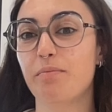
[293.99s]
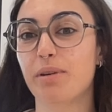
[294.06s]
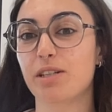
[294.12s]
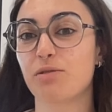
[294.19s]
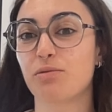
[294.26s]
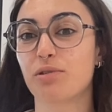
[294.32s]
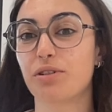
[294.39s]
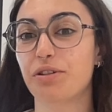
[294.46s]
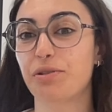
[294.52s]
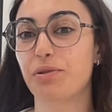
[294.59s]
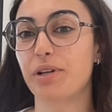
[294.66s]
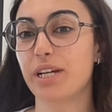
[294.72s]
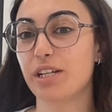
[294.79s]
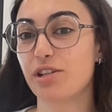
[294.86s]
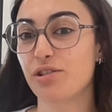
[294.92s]
password
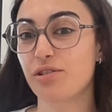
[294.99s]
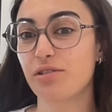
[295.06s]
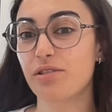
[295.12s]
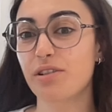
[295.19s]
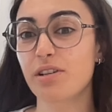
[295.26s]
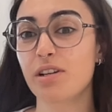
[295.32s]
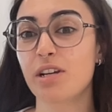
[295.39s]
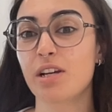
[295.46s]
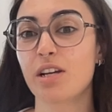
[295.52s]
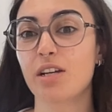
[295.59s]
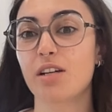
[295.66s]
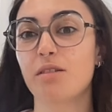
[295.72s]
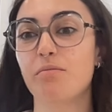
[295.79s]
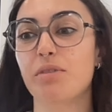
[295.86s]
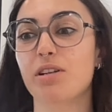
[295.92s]
creation
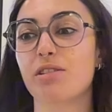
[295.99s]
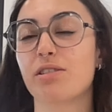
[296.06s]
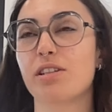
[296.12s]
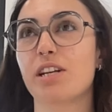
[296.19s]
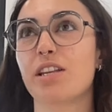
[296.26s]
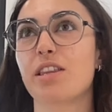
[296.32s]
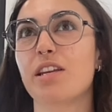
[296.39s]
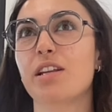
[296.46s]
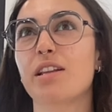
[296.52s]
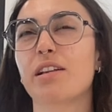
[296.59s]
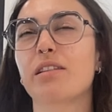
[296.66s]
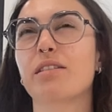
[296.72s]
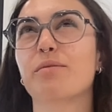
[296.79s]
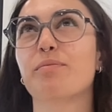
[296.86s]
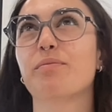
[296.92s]
because I think that